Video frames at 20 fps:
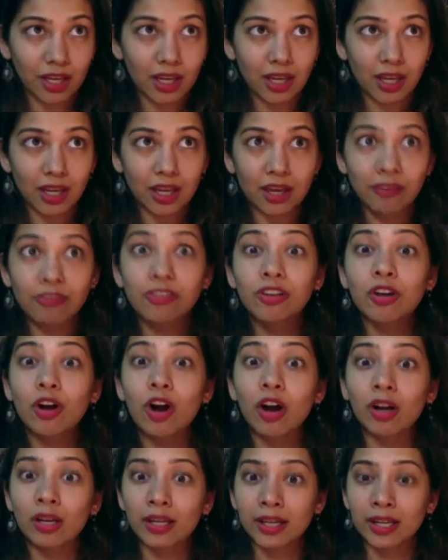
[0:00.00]
if you're
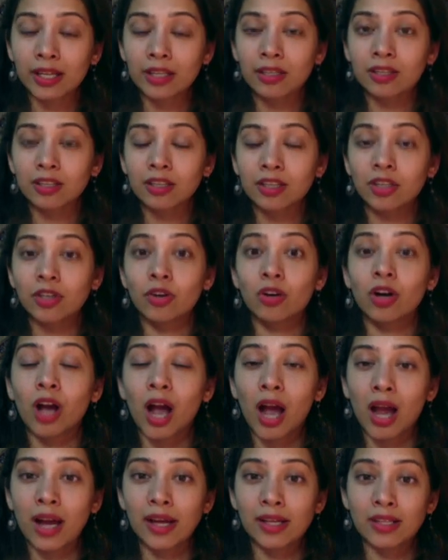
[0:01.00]
calling in your
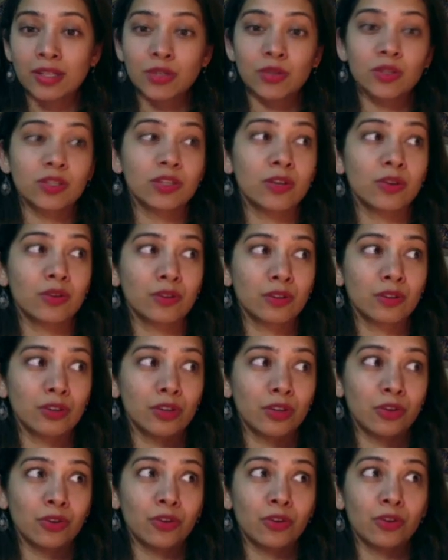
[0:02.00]
guides,
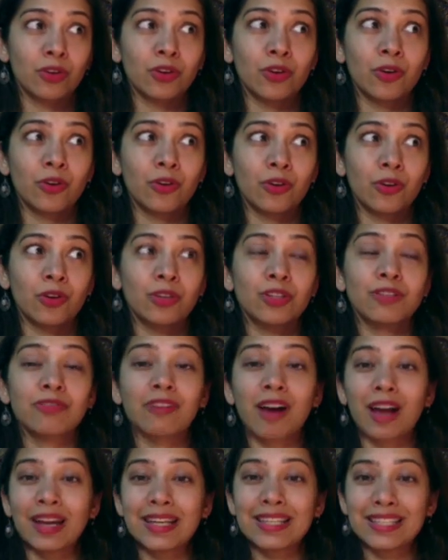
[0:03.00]
your
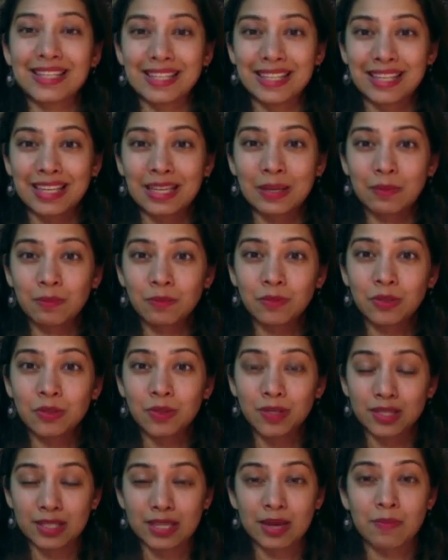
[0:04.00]
divine team to
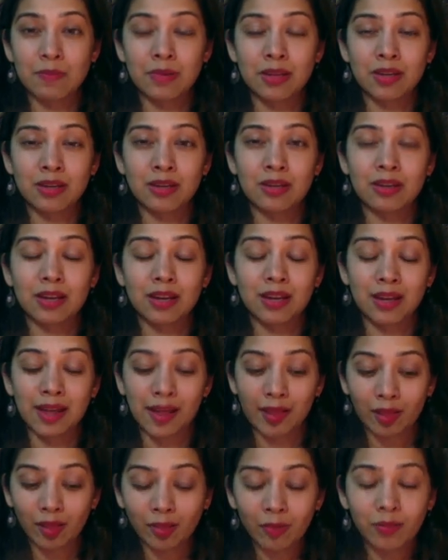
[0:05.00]
step in and
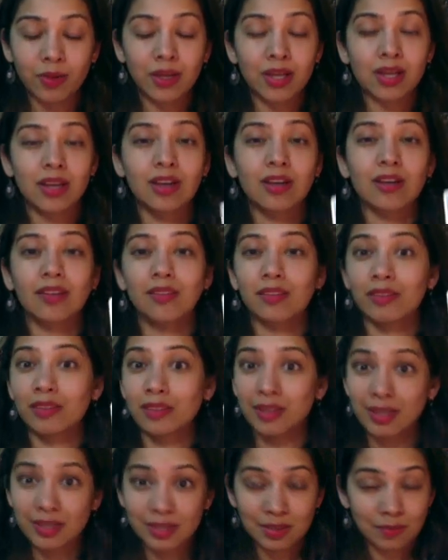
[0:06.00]
help,
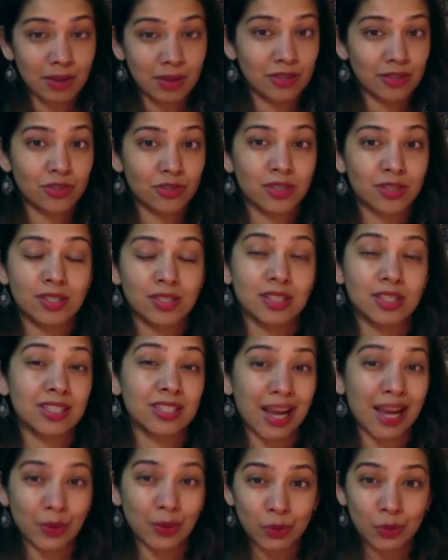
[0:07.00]
These are messages,
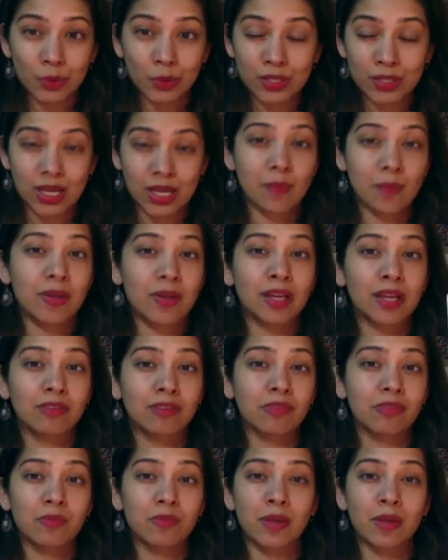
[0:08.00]
downloads coming in
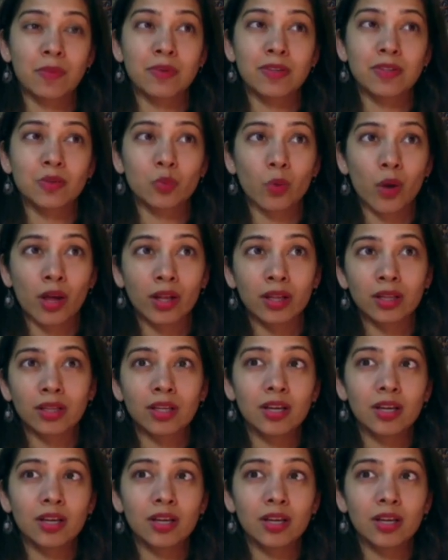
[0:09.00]
from them as well.